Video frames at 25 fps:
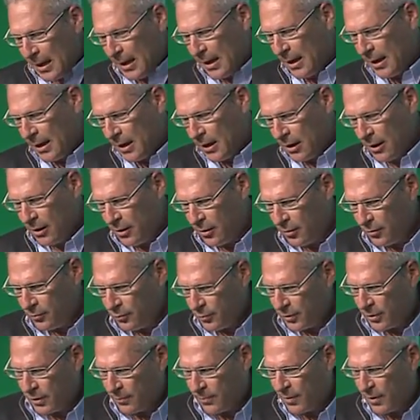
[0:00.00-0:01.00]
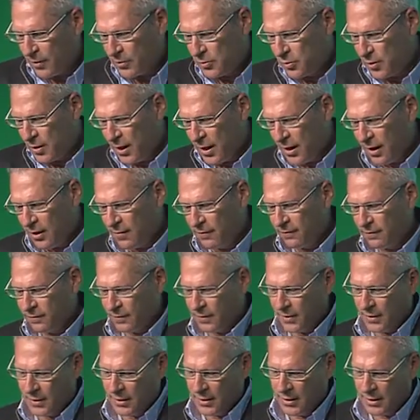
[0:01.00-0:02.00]
Uh, we're about to
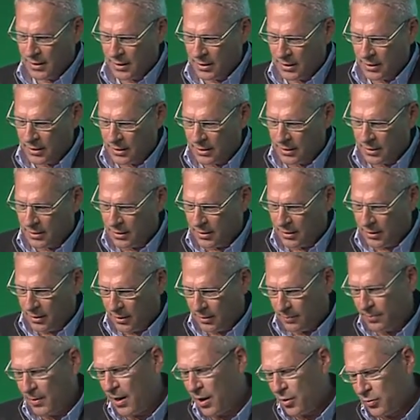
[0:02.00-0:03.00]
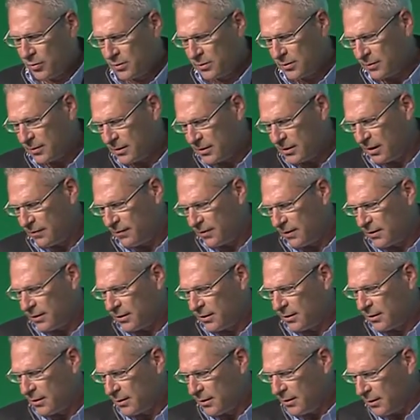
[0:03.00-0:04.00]
have uh, about
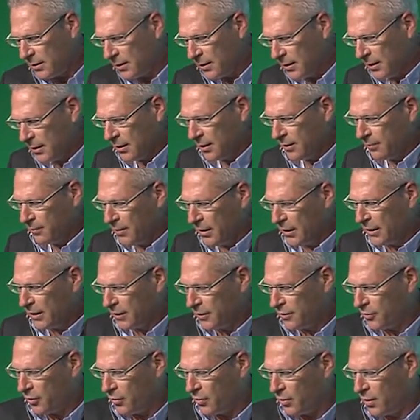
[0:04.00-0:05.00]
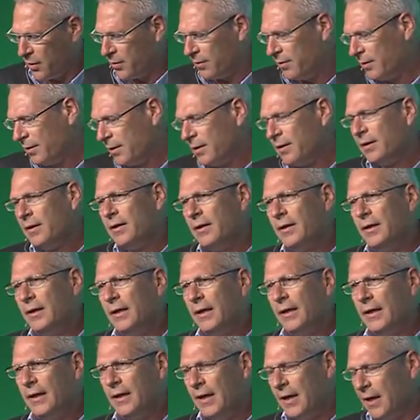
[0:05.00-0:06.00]
$17 uh, million
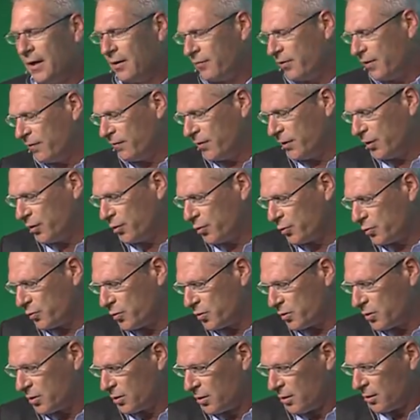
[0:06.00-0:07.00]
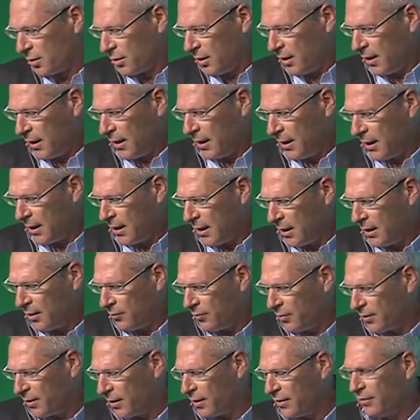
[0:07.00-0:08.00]
in uh, revenues uh,
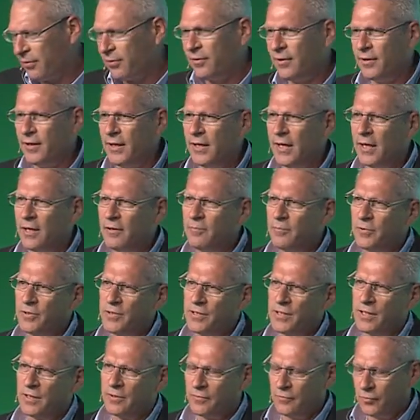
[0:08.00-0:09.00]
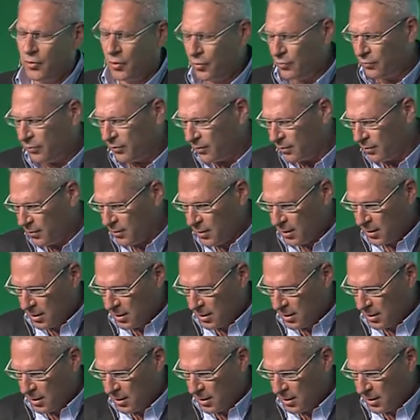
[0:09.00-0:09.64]
with a 38% growth.